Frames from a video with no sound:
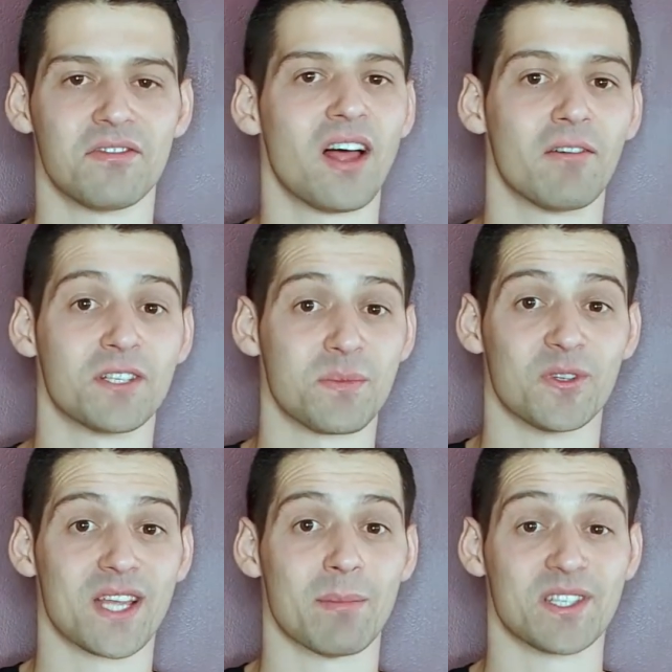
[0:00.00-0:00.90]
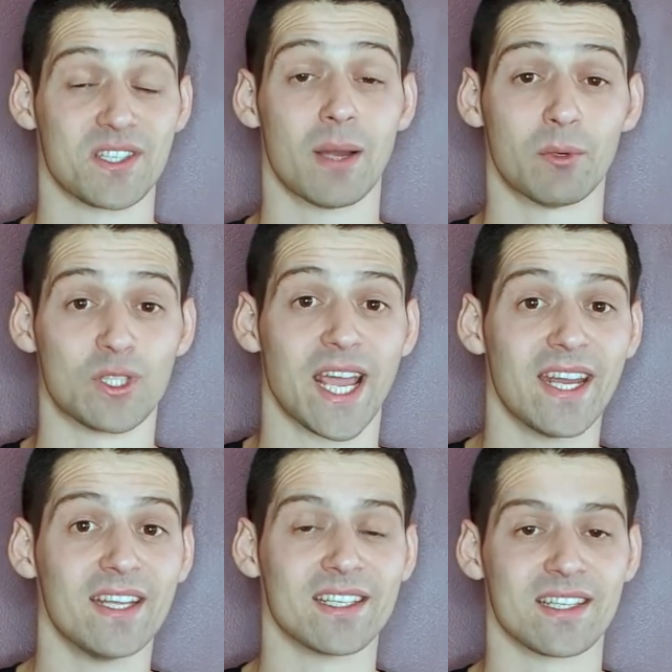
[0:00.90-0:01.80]
flight response happen
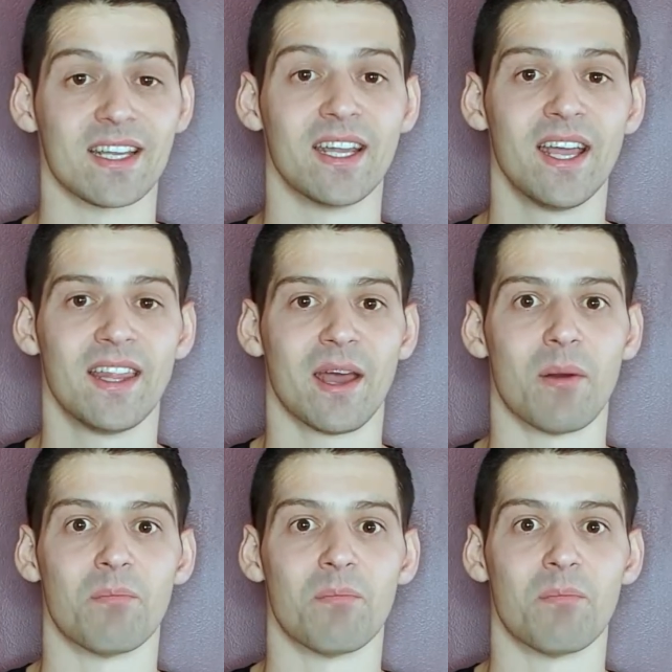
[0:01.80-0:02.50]
simultaneously that,